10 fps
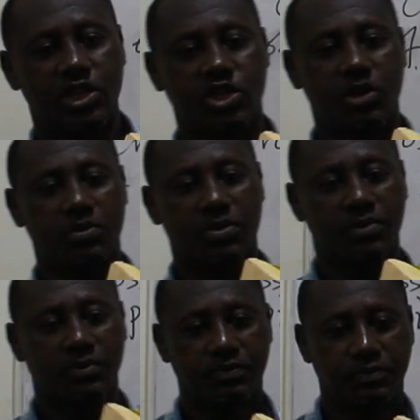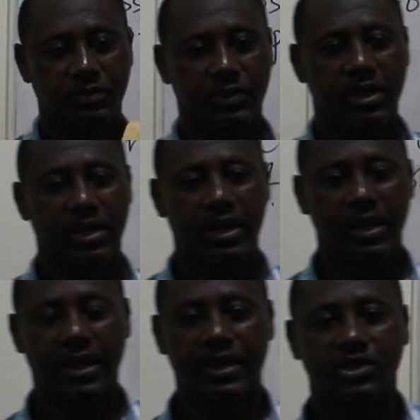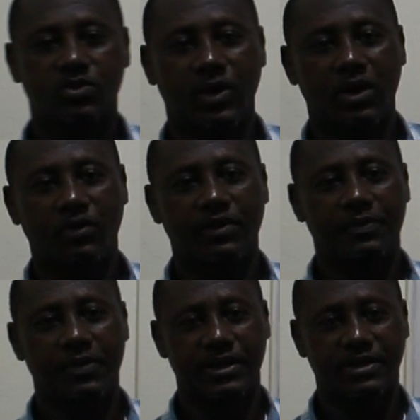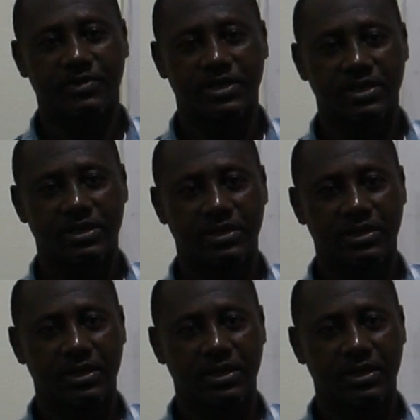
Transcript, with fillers: shape, it's one of the prisms.